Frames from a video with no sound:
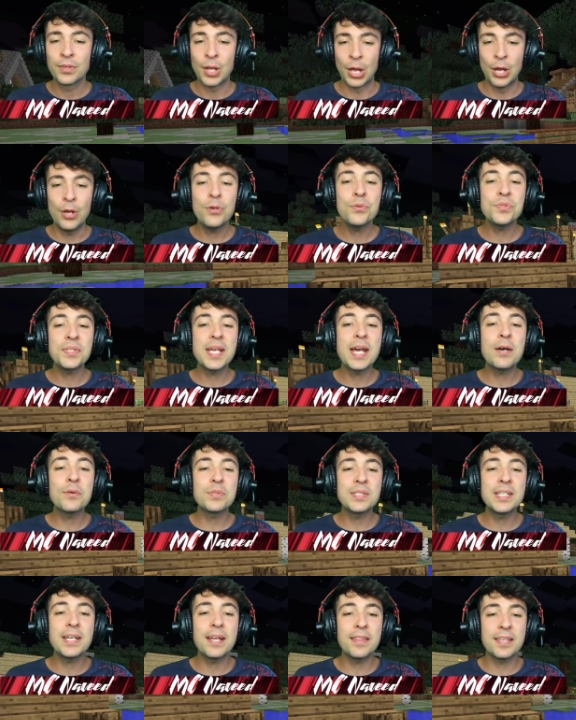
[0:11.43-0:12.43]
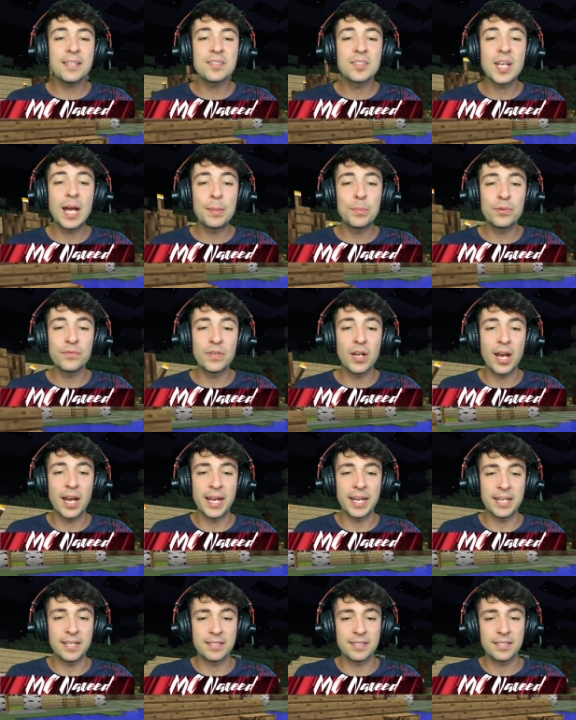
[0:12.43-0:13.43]
Who's out here at this time of
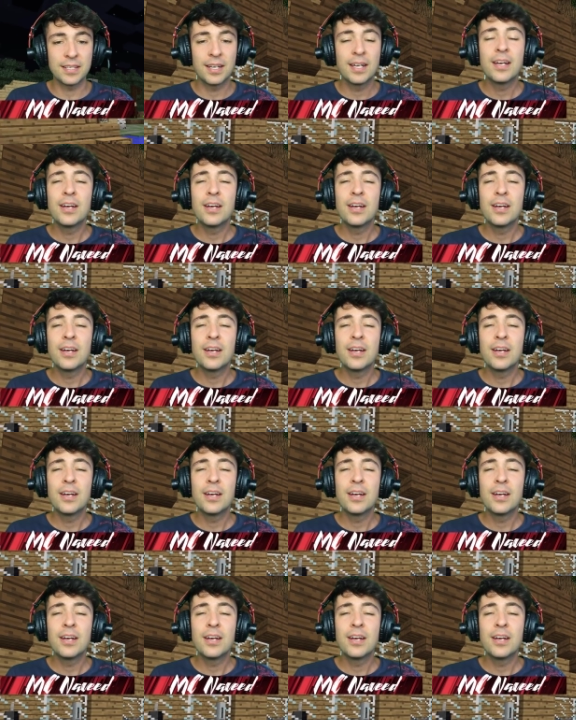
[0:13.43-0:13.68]
night?